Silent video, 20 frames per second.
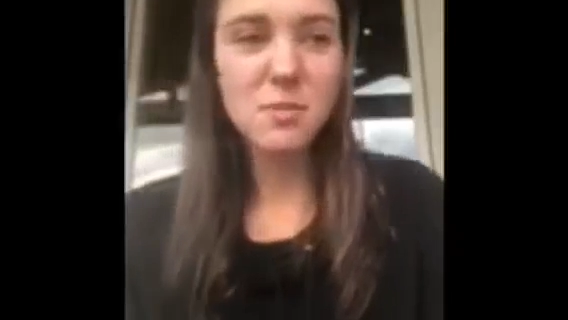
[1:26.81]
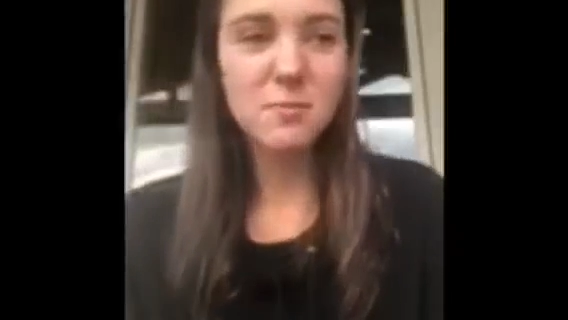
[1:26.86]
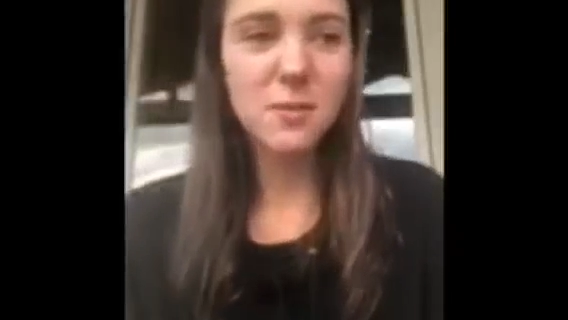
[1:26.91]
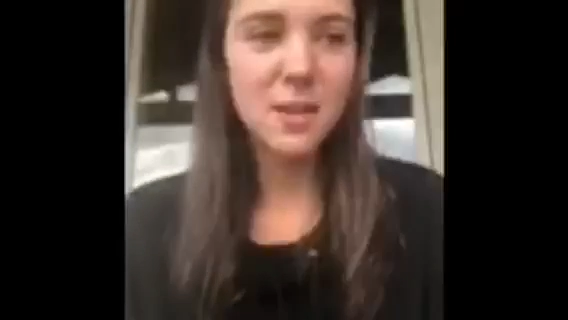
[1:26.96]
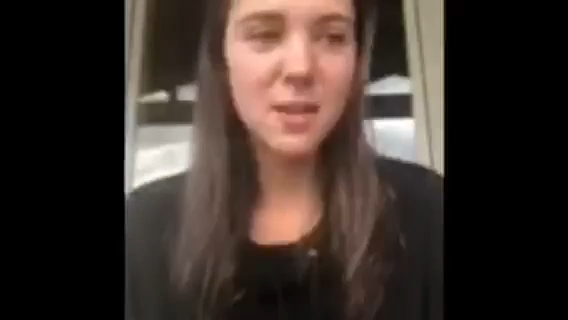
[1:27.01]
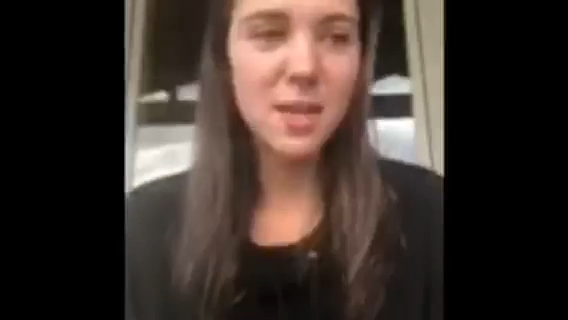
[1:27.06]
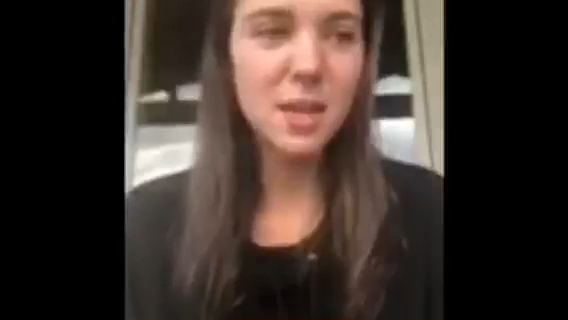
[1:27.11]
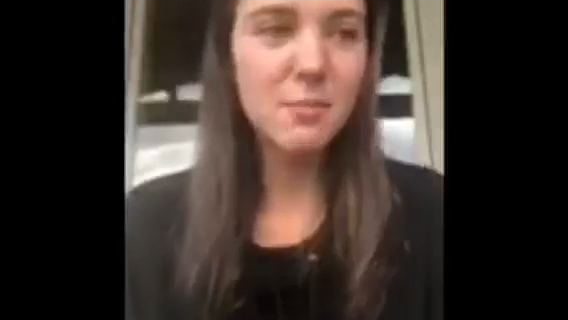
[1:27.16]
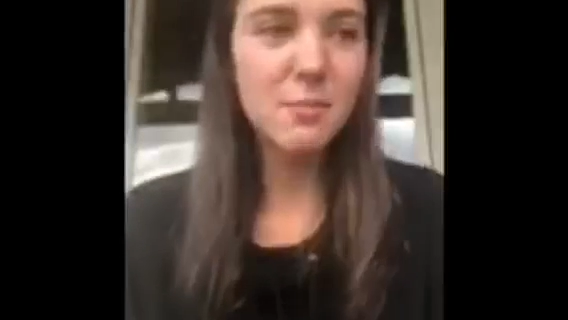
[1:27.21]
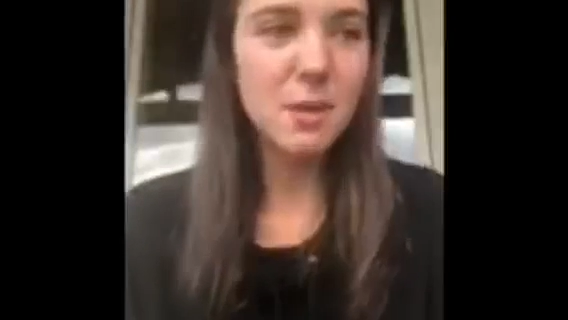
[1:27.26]
and
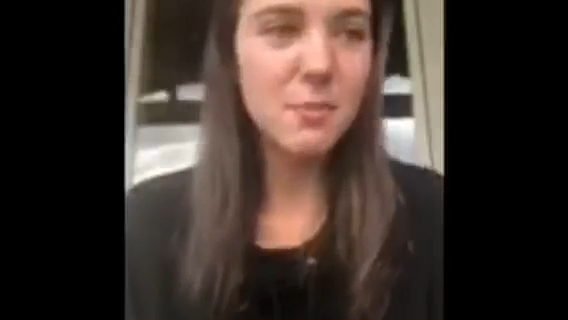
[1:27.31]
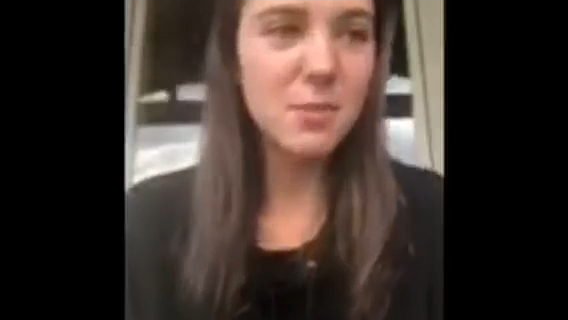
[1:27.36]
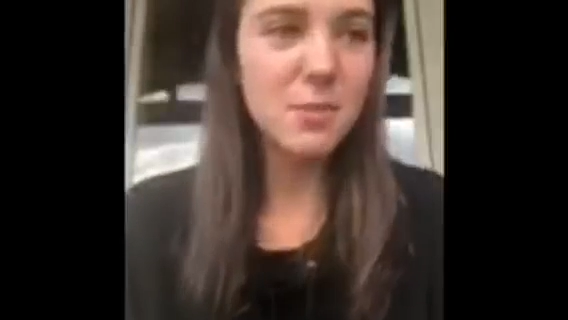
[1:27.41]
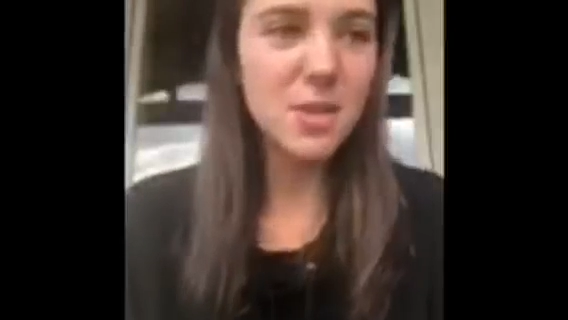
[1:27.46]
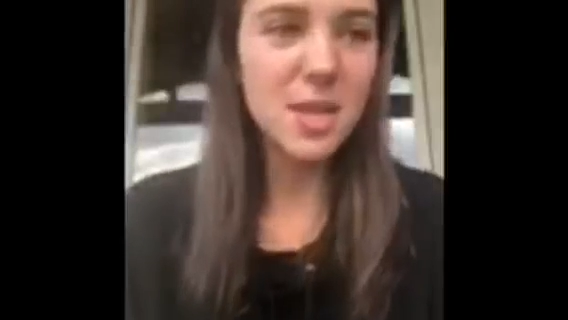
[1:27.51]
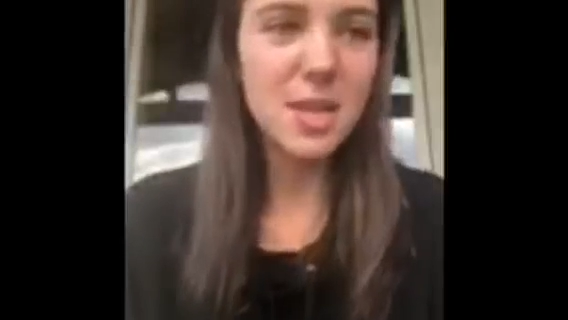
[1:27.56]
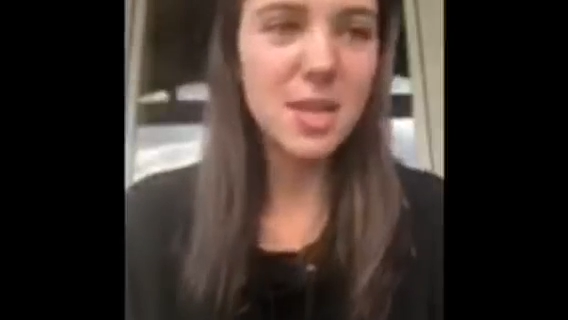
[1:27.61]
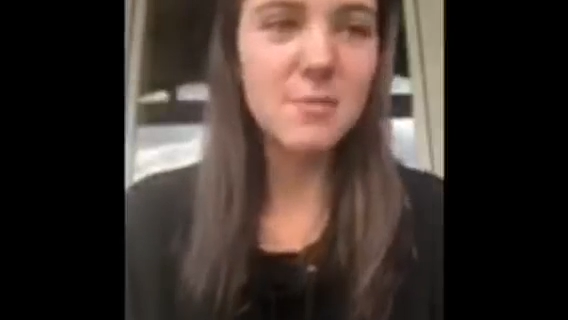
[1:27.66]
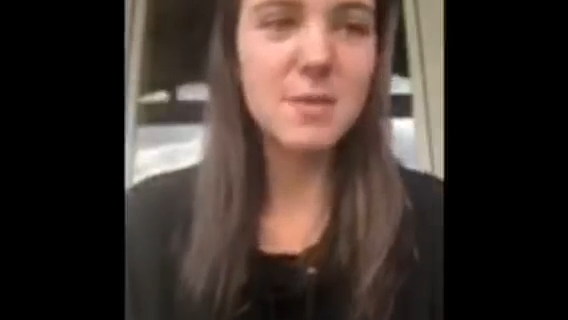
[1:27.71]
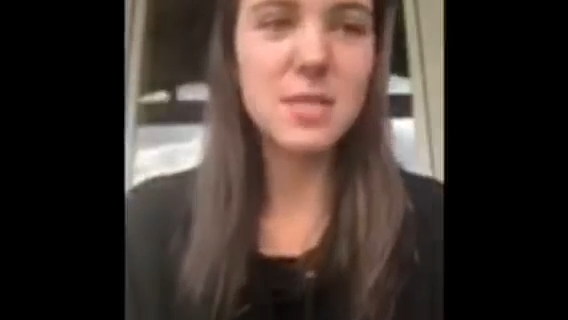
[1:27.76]
working
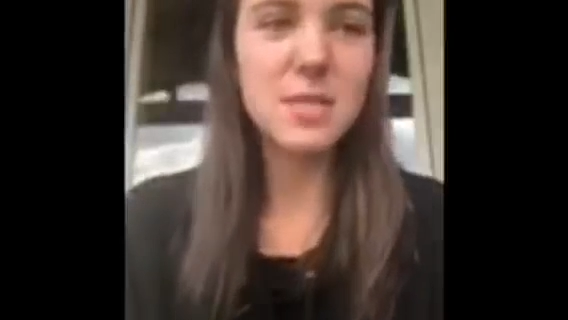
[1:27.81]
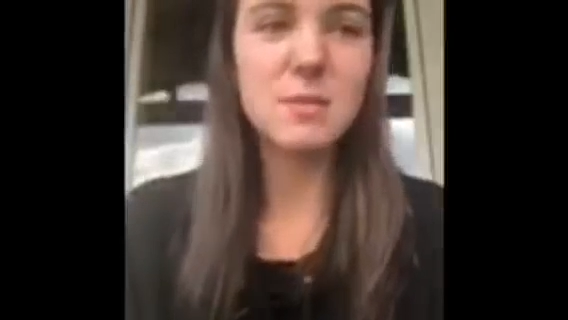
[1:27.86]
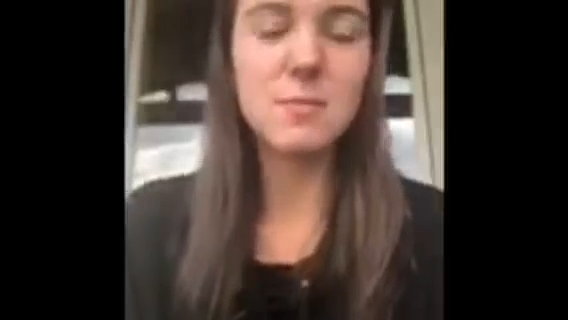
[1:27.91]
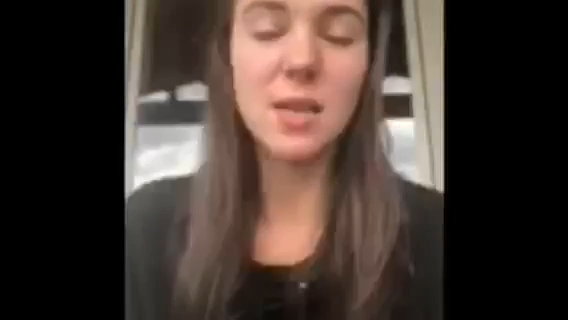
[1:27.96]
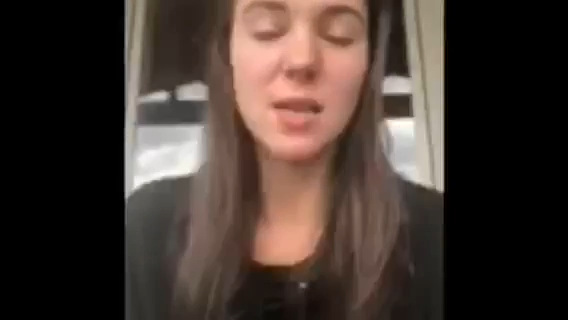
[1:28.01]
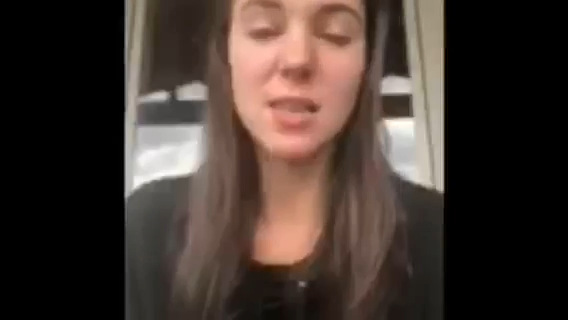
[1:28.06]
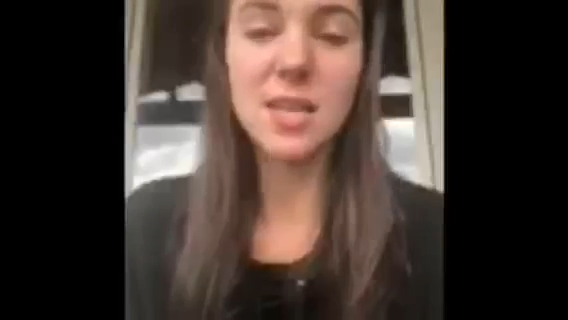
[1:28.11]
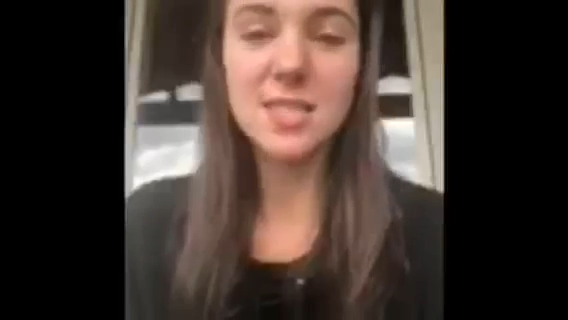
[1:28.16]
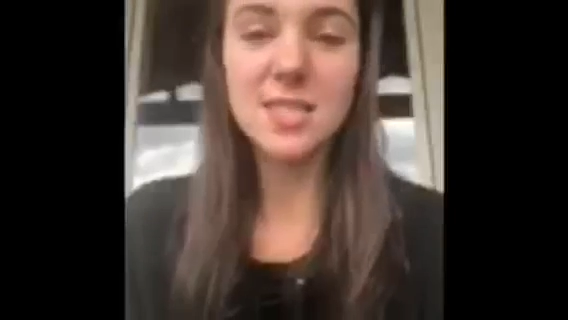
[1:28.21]
memory was with